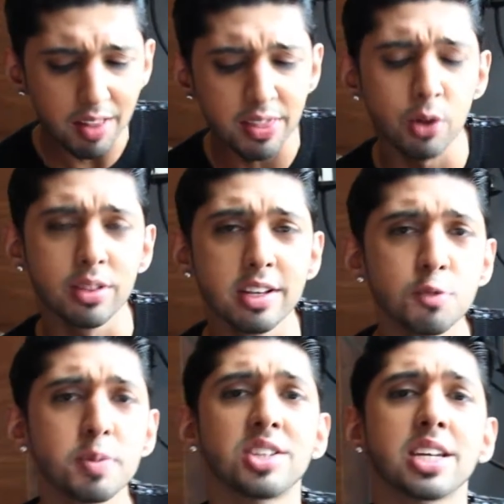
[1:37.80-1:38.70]
Now, this
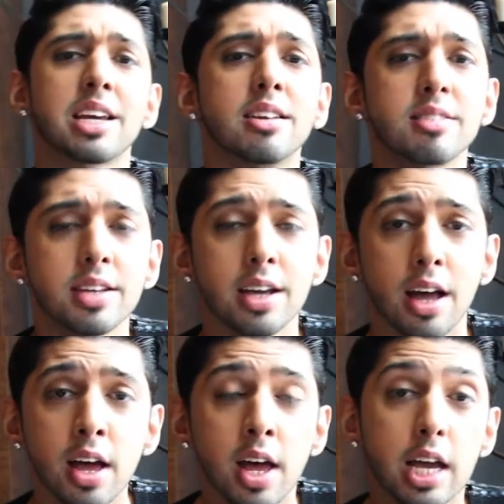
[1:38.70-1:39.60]
particular
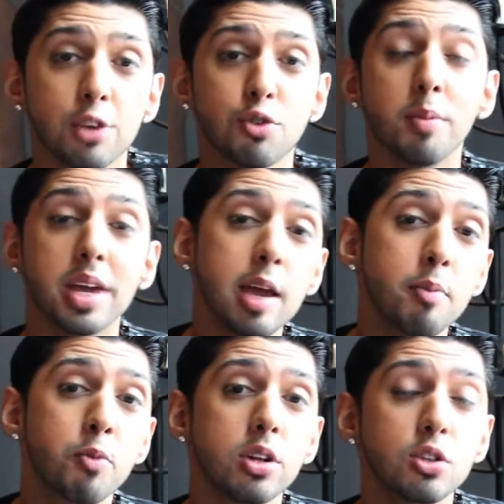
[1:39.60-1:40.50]
cigar is from
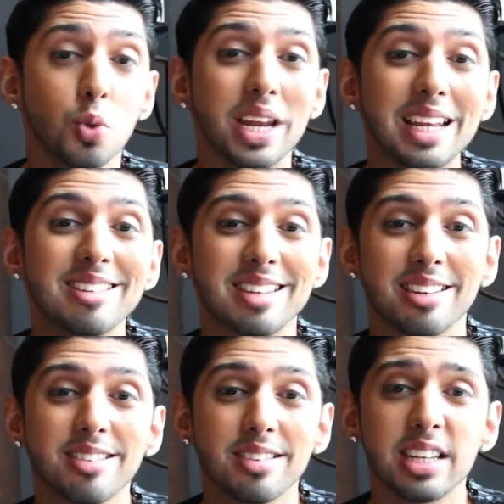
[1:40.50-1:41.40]
April
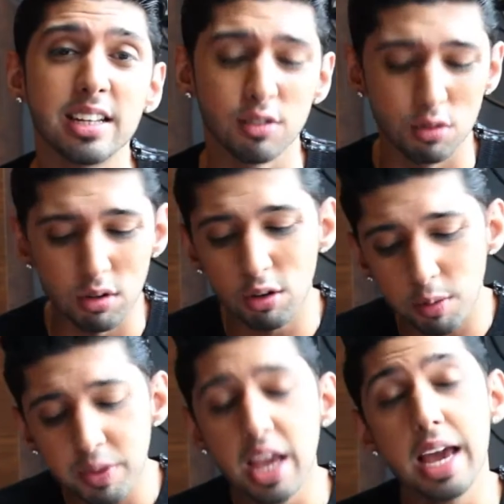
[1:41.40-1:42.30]
2016, so
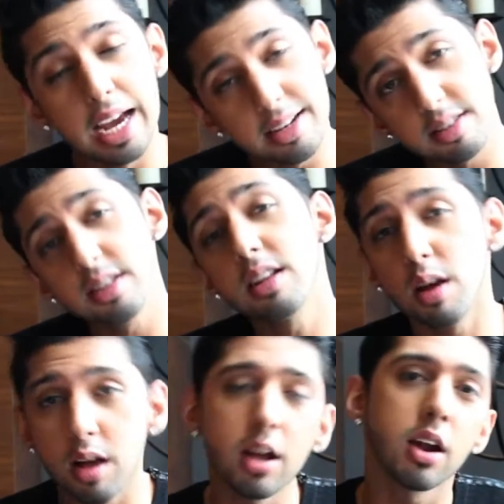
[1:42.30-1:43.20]
it's still
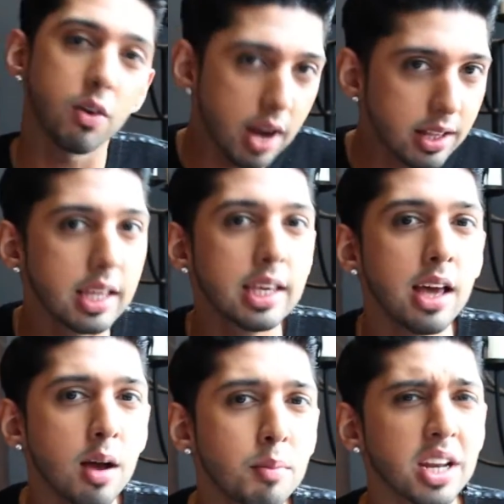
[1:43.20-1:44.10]
rather
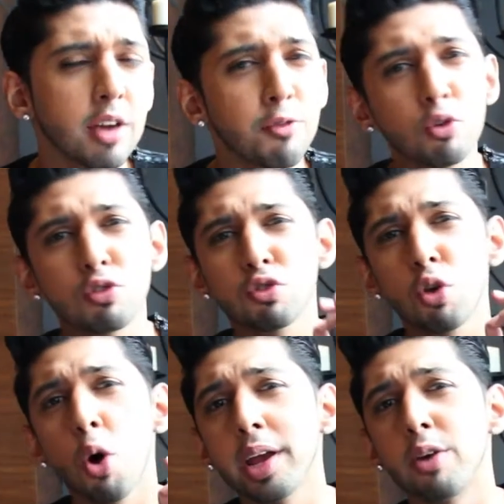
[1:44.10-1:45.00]
young, but if you
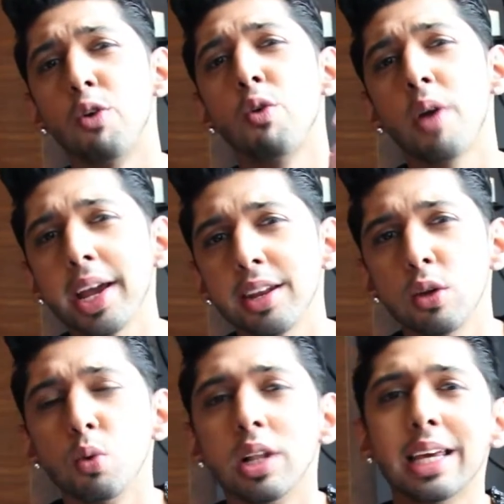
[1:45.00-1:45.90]
store it right,
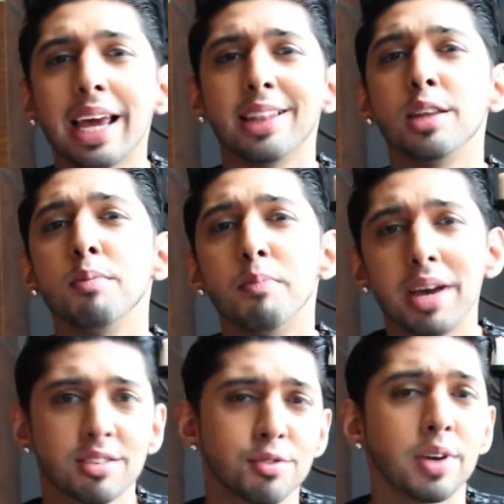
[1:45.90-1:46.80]
you will get the
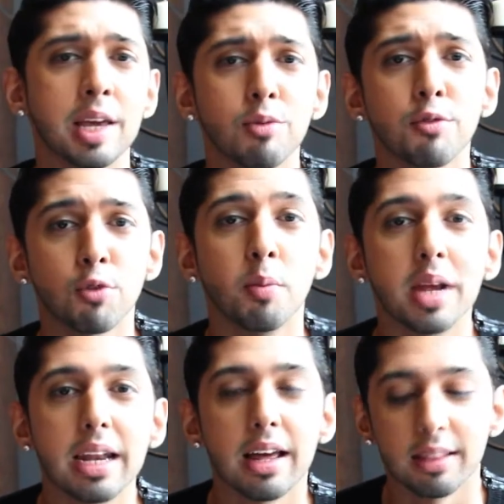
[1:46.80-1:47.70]
best flavor from it
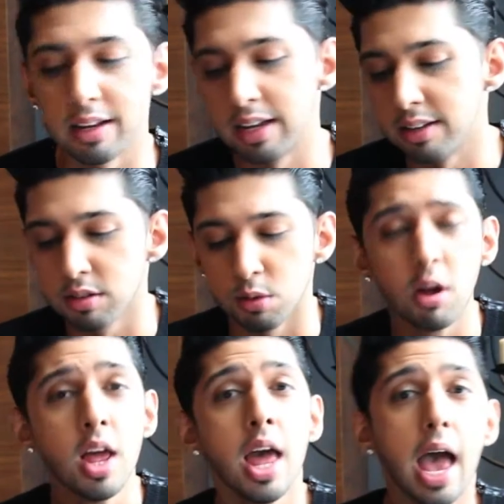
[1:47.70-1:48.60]
nonetheless. So,
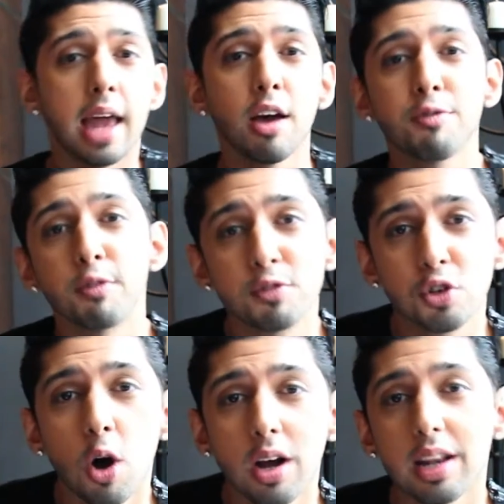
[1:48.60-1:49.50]
enough of
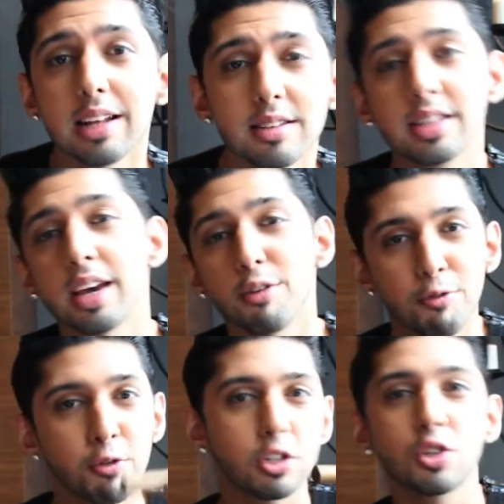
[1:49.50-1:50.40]
talk, let's get
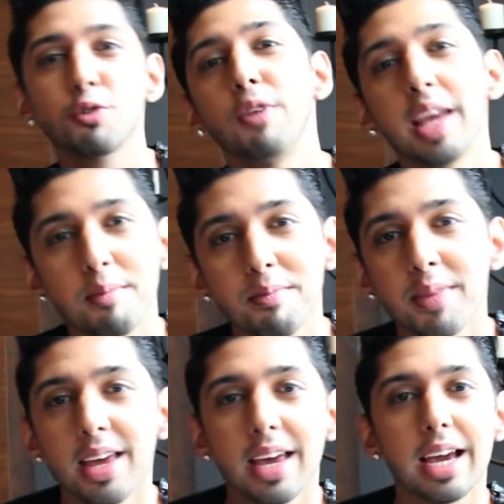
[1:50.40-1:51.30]
foot to flame
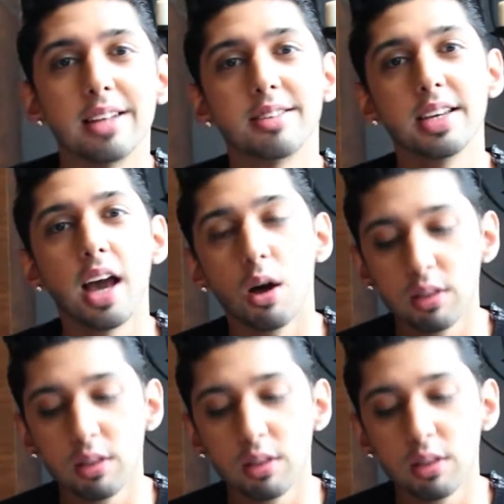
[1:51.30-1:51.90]
and see how